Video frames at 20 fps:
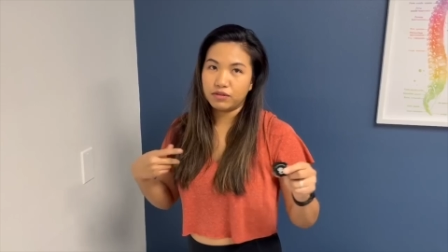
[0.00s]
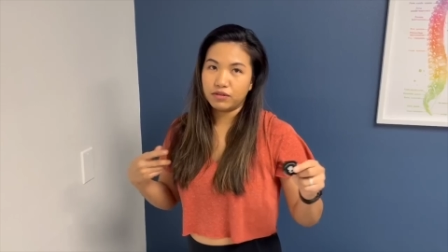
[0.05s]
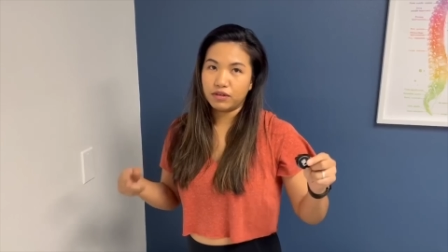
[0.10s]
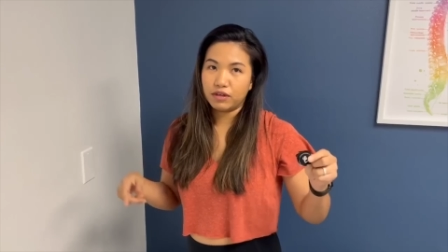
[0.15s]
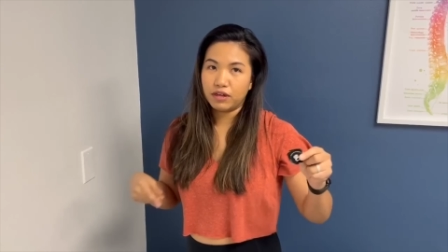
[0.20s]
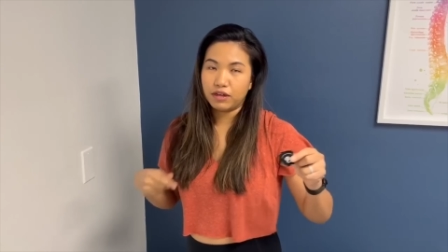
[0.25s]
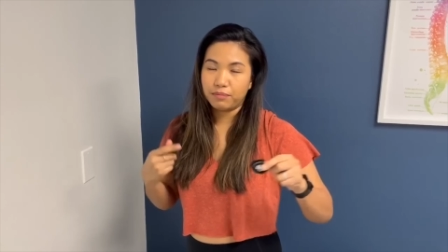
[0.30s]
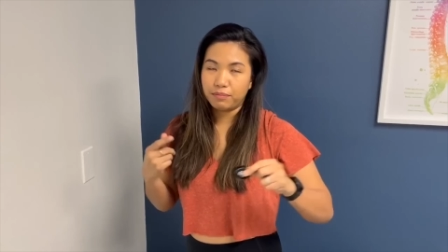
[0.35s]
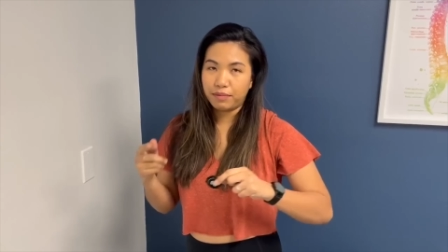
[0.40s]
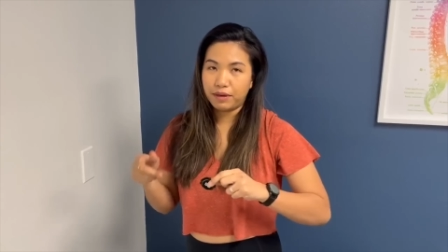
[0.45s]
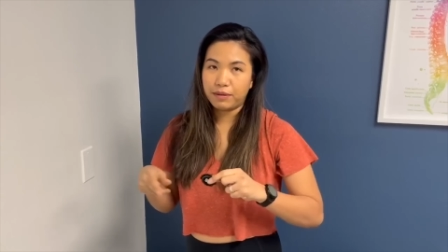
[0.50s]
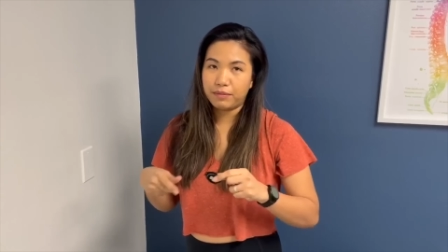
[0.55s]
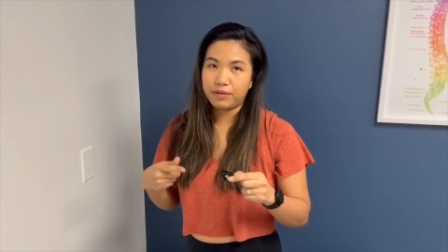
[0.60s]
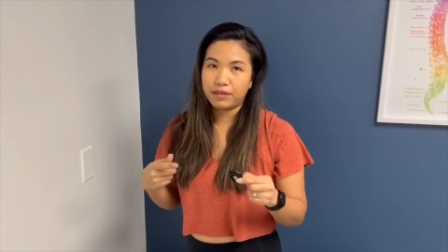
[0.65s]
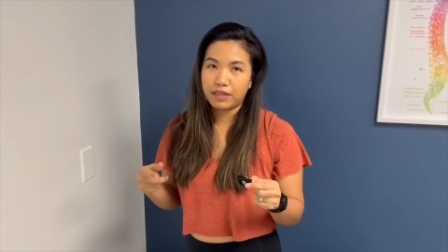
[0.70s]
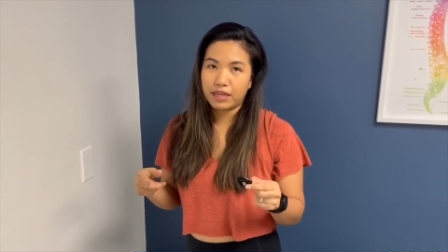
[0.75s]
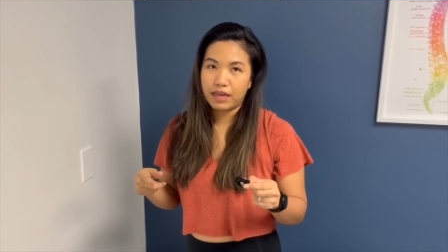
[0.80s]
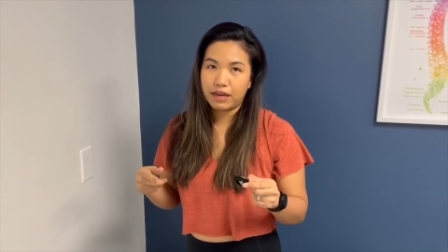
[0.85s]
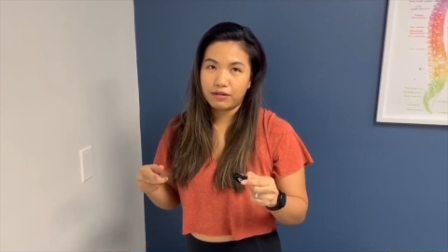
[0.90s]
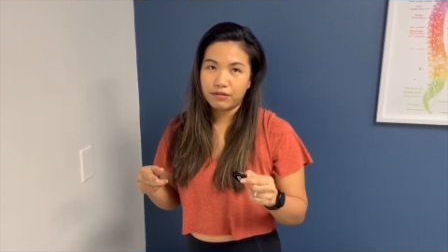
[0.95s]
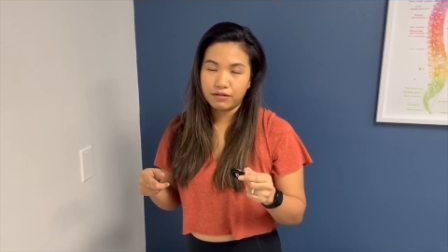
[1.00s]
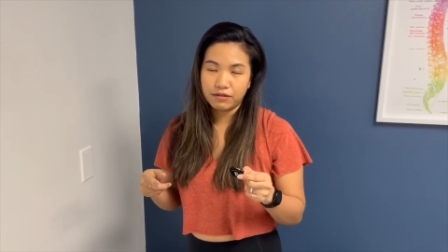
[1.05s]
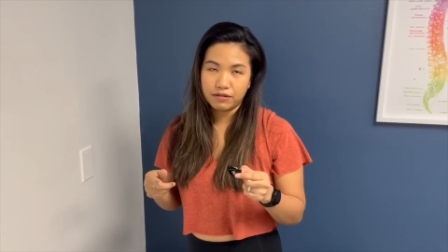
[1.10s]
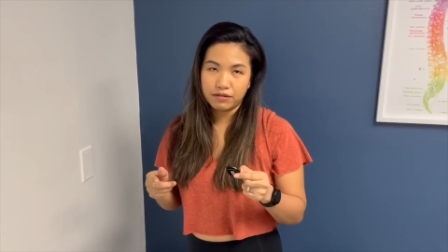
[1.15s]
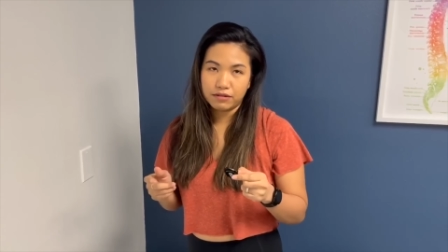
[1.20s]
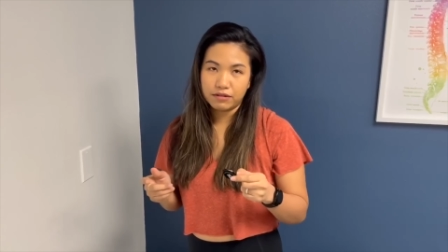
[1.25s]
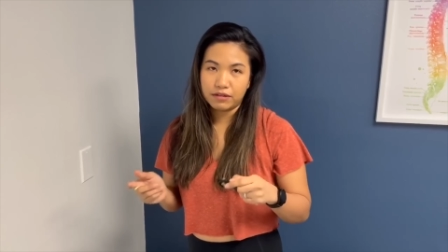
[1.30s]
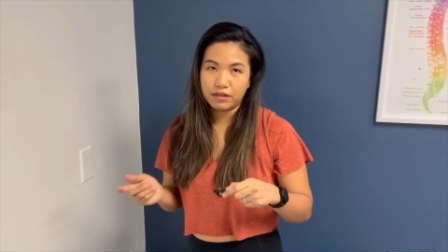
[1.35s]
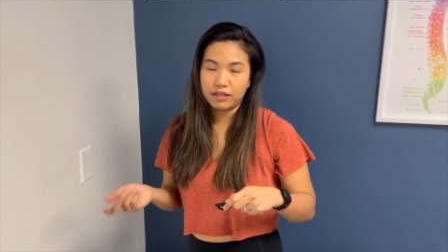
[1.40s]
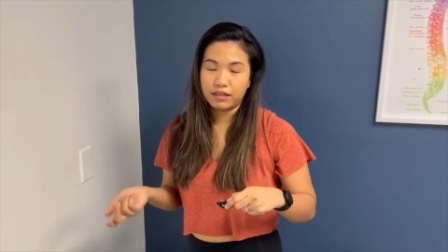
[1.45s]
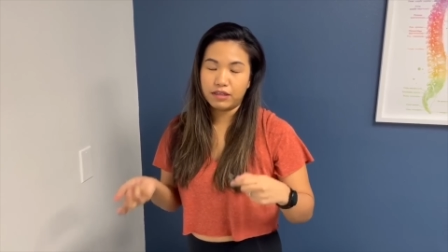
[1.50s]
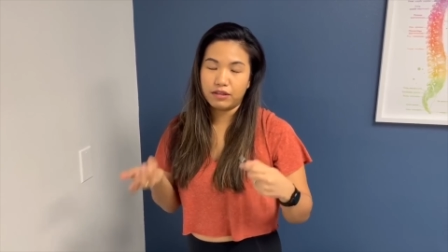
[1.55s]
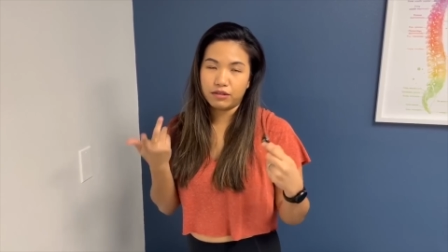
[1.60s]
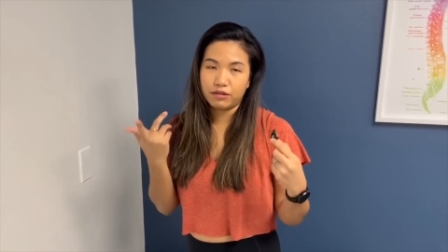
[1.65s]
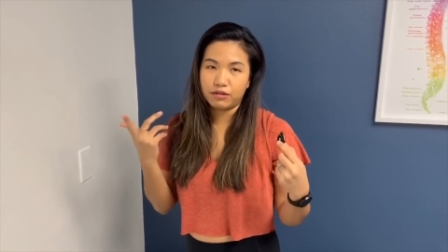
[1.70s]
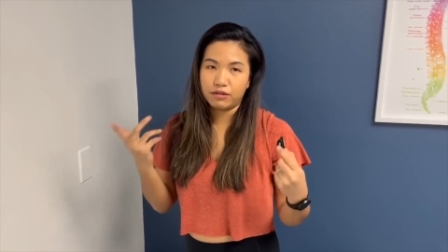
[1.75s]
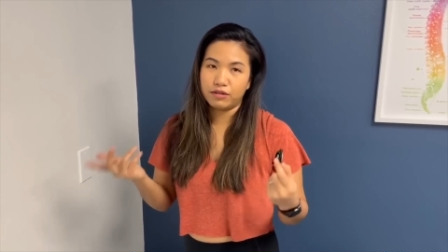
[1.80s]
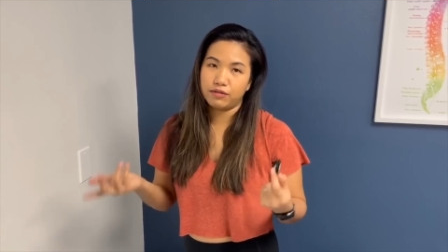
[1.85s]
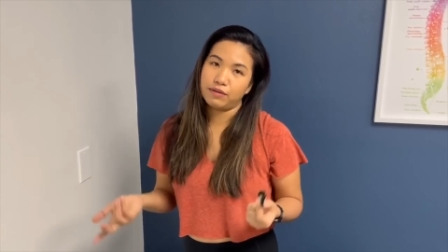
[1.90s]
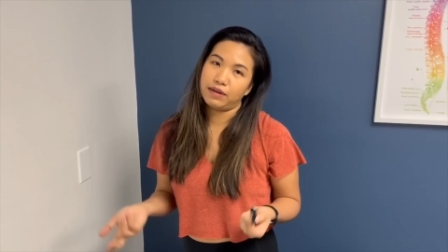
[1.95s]
or paper towel and then throw
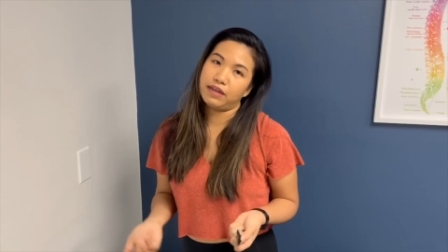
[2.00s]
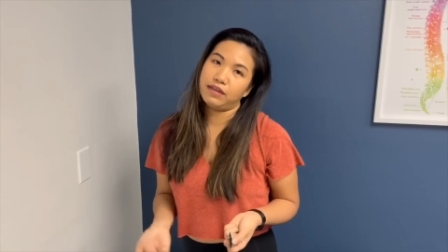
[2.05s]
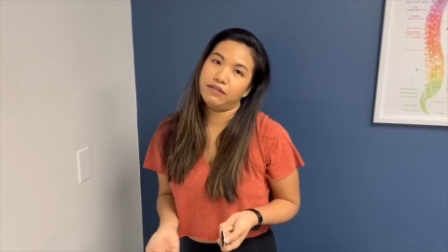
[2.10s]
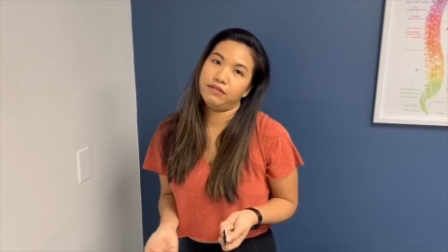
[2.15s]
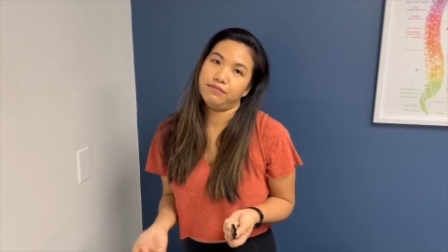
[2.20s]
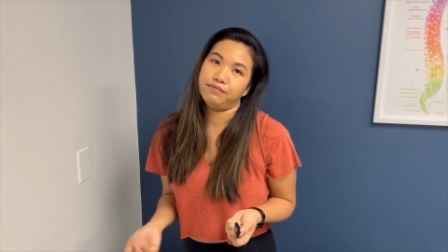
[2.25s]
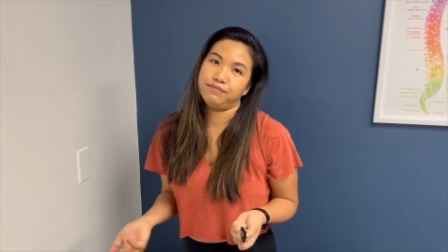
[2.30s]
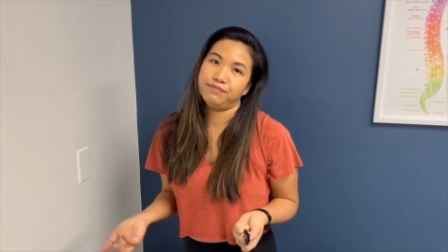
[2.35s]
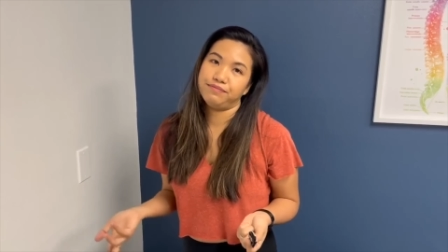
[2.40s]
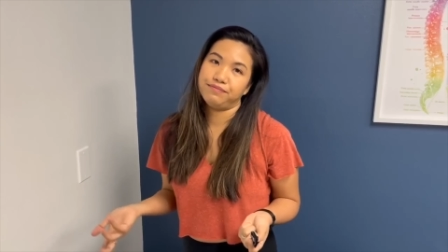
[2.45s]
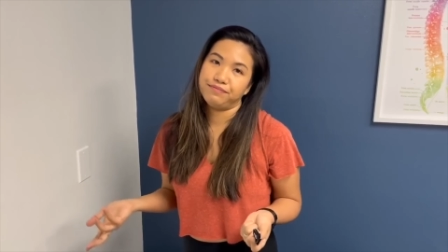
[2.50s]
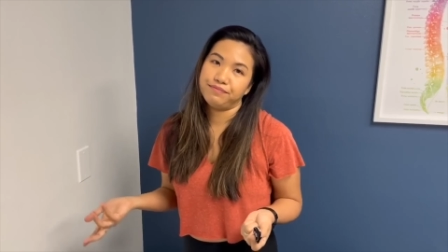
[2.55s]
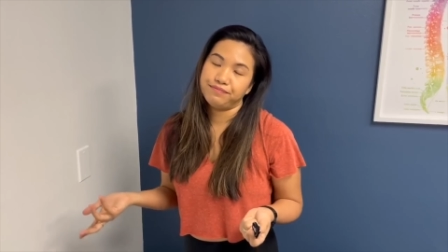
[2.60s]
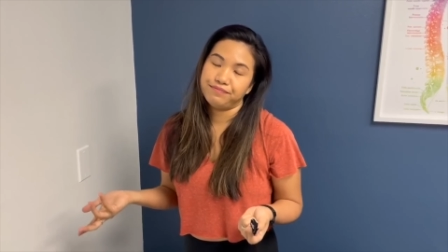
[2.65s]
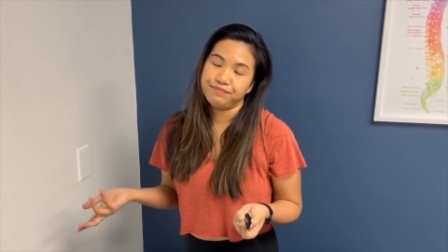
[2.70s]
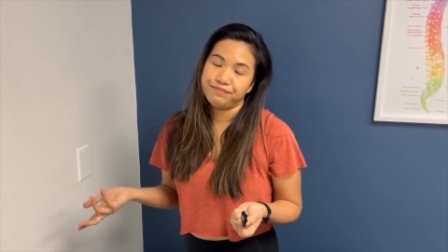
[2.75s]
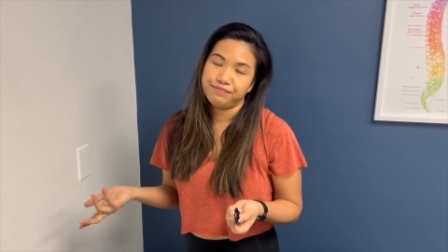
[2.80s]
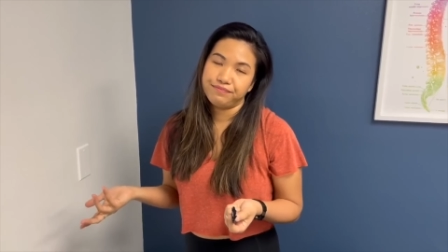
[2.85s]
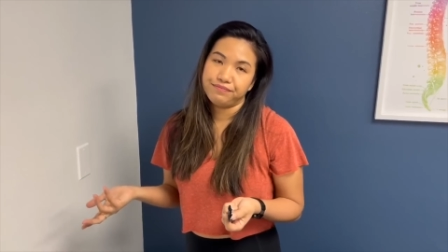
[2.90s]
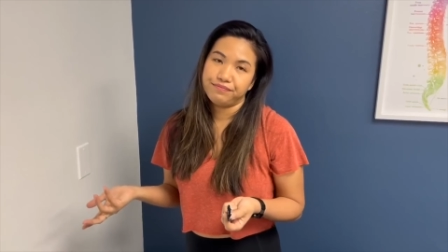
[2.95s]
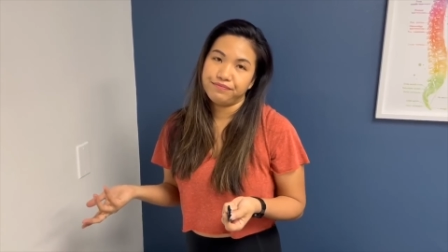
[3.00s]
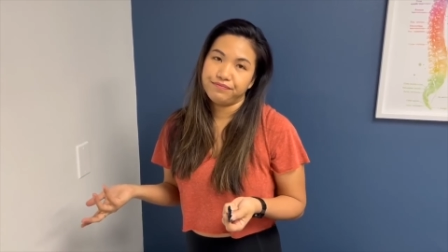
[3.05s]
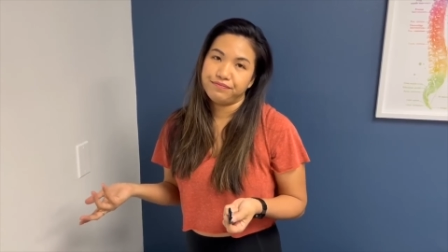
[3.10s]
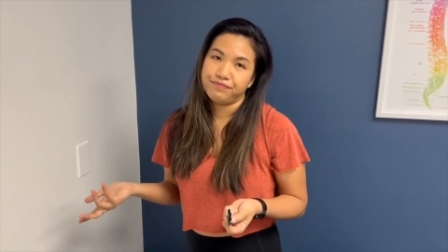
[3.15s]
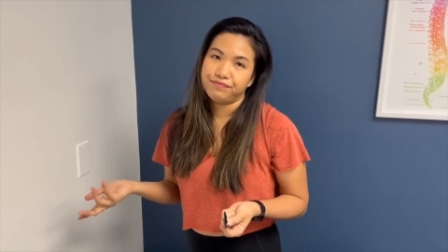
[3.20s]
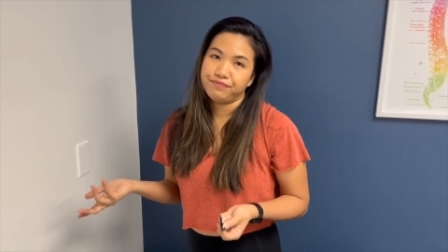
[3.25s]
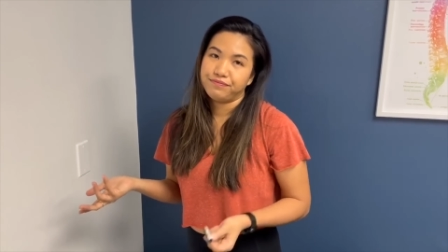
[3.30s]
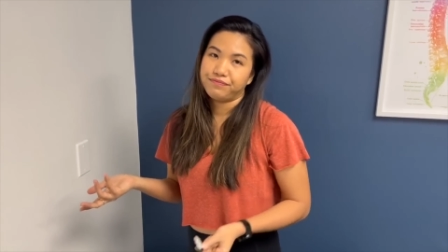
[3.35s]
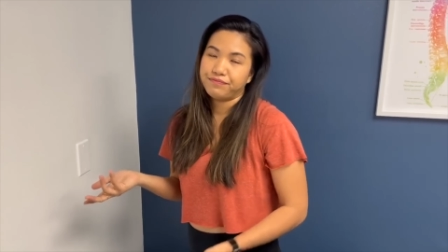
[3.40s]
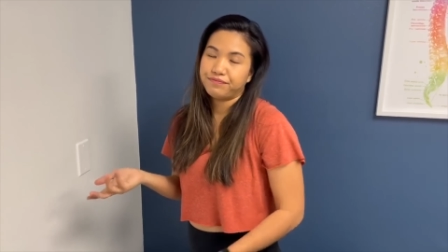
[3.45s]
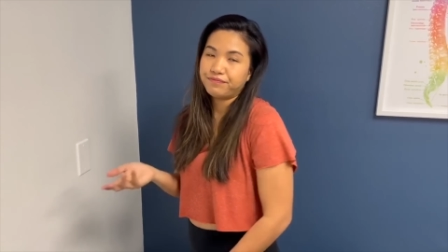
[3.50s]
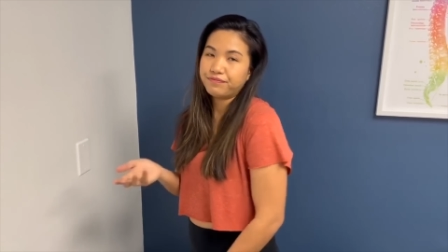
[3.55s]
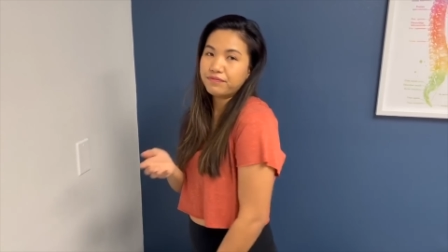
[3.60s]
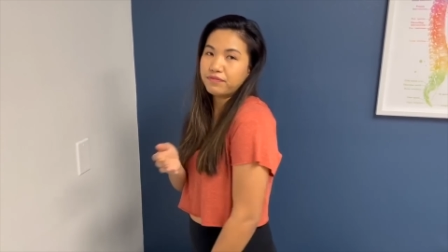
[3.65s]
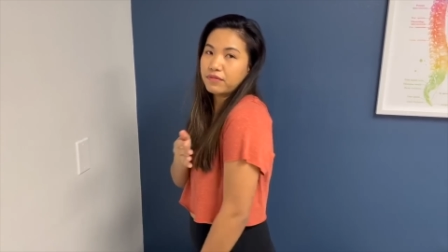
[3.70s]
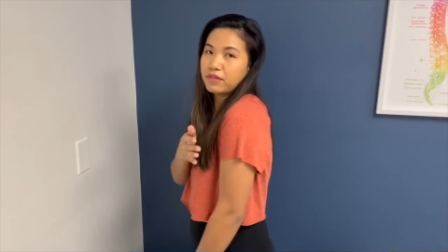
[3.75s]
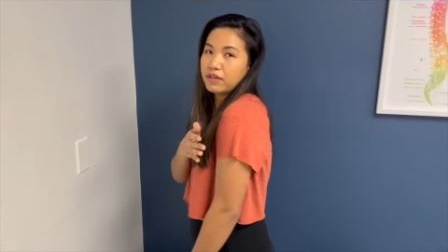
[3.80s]
it away. Ah, uh, okay.